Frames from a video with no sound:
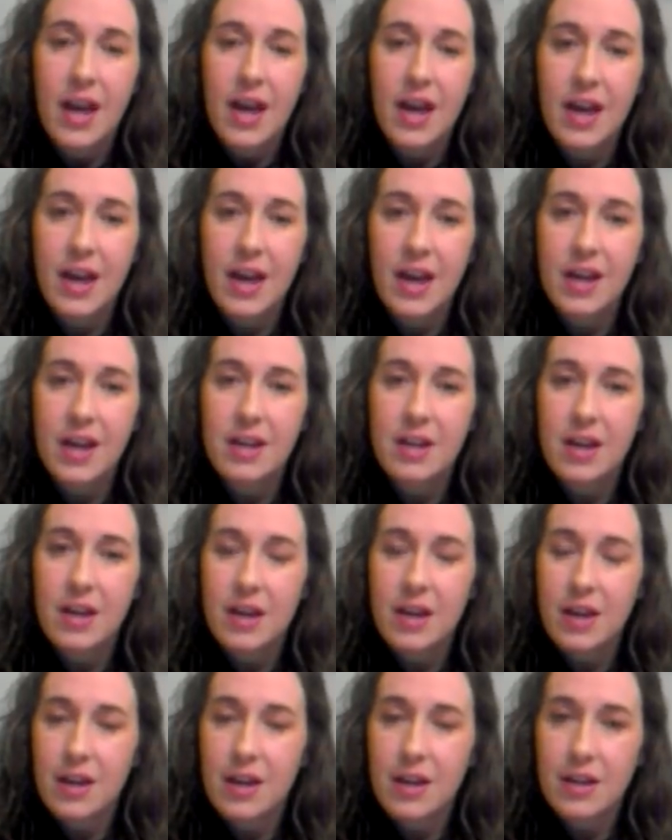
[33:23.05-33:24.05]
and
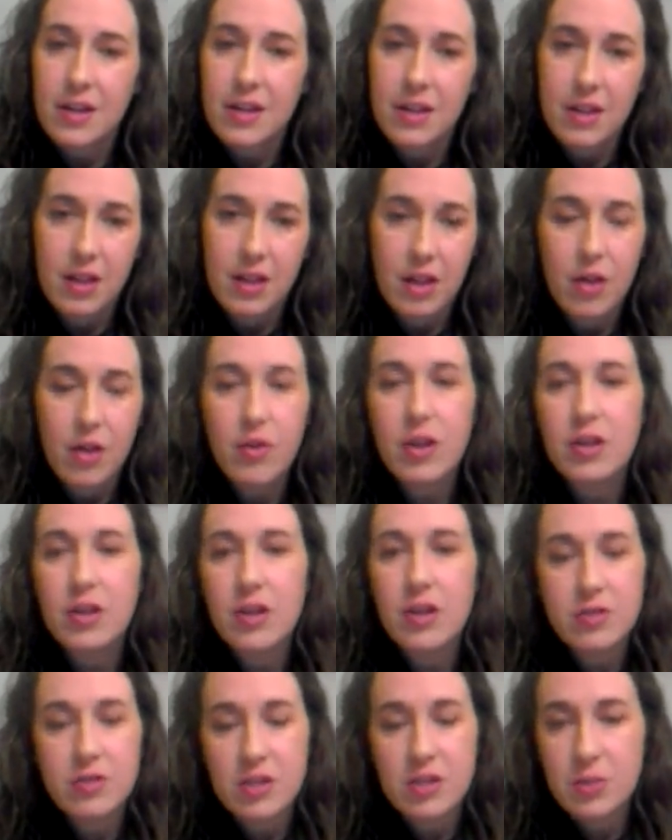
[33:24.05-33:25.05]
Logan
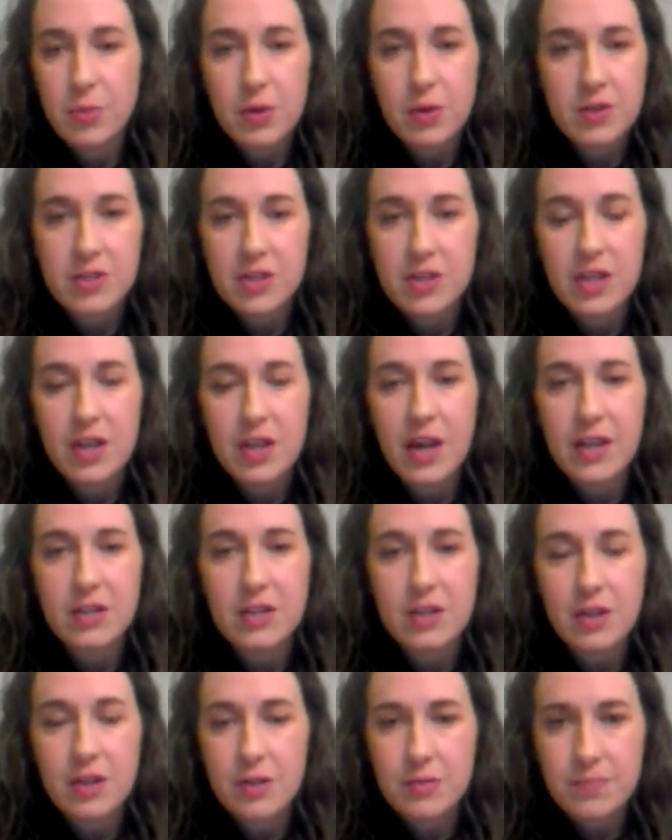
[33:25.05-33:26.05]
knows this person and I
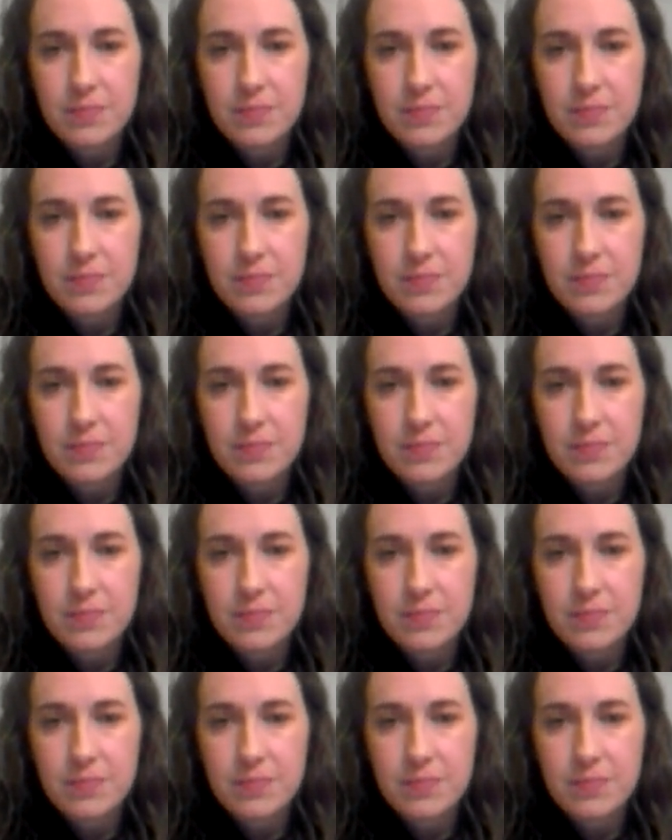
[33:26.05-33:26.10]
don't.